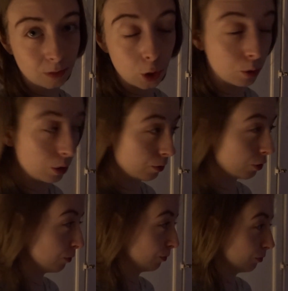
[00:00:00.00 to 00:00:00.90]
Who knows?
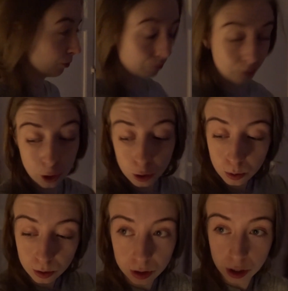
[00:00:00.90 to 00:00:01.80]

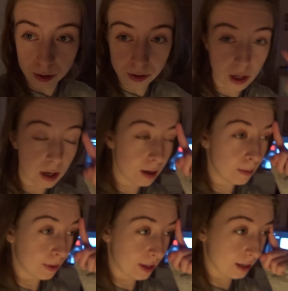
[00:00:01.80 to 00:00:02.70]
Who knows?
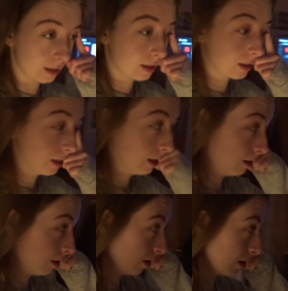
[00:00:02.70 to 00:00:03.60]
But that
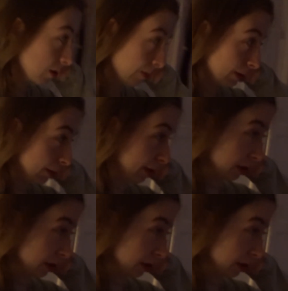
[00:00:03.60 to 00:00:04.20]
is something I'm going